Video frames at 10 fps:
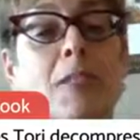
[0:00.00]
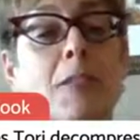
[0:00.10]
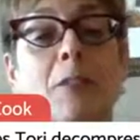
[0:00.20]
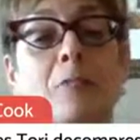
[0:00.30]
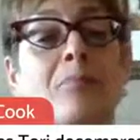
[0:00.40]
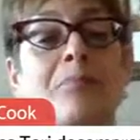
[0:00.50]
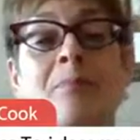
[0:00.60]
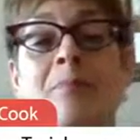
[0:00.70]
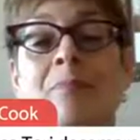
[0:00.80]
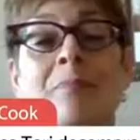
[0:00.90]
So
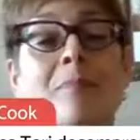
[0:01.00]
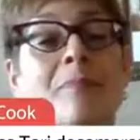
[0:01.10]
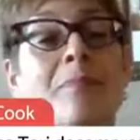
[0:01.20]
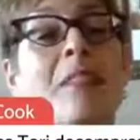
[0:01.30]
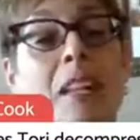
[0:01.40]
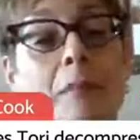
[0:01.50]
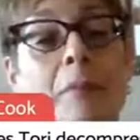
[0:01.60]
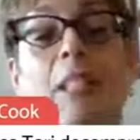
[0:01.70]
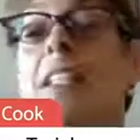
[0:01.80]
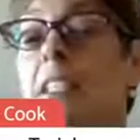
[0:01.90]

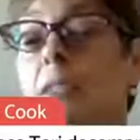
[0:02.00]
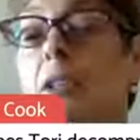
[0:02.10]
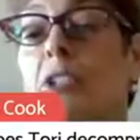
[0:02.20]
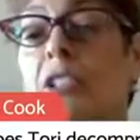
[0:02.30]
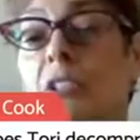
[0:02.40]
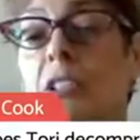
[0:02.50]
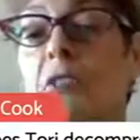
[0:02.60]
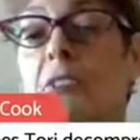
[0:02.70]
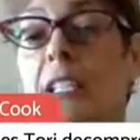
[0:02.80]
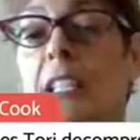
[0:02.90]
it is
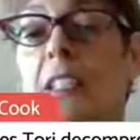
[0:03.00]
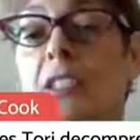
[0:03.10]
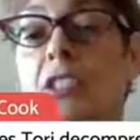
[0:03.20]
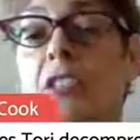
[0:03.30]
emotionally draining.